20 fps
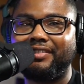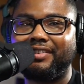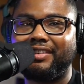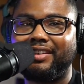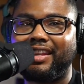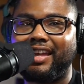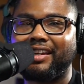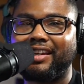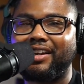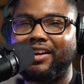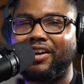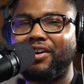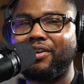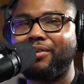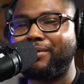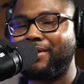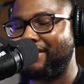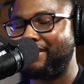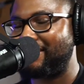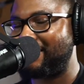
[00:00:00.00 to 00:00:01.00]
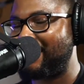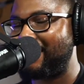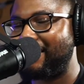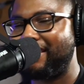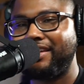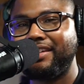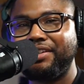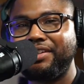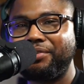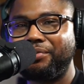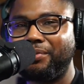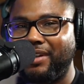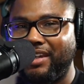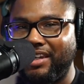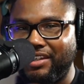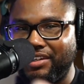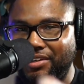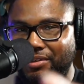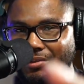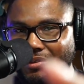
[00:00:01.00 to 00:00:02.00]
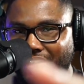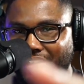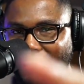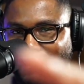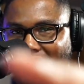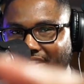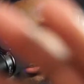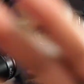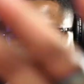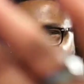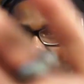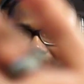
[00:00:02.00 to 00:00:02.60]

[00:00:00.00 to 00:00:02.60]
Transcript: Like I always say, we ain't nowhere near done.